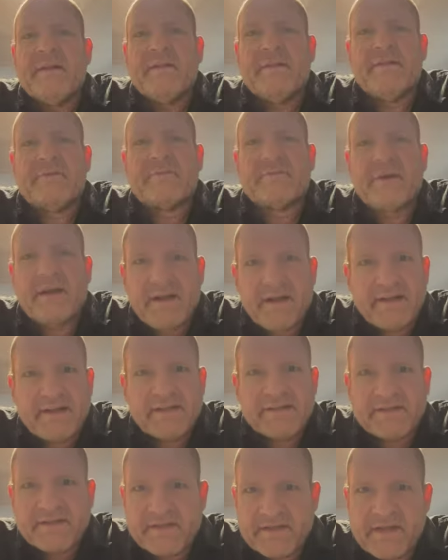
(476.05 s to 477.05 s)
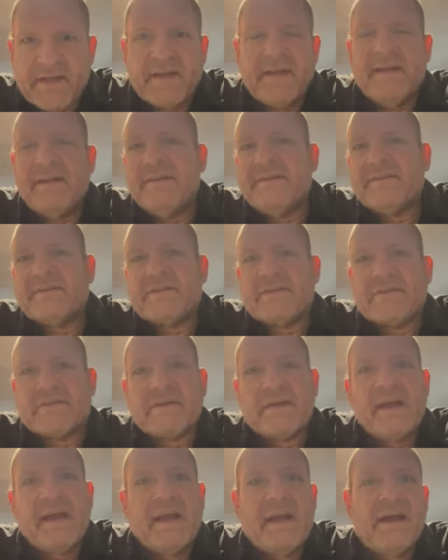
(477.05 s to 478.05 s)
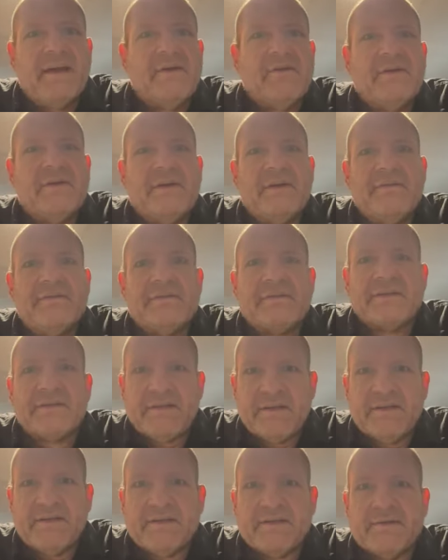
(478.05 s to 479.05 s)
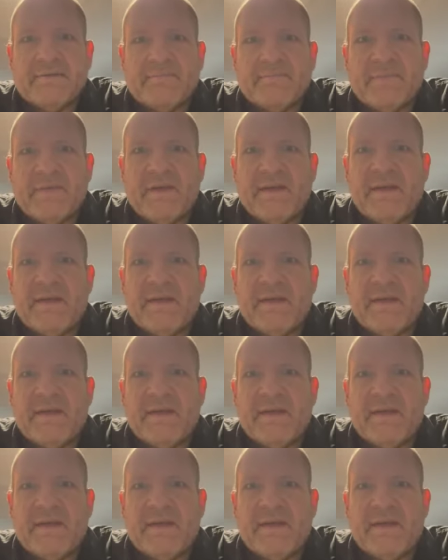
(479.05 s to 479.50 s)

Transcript: the rocket science out of singing.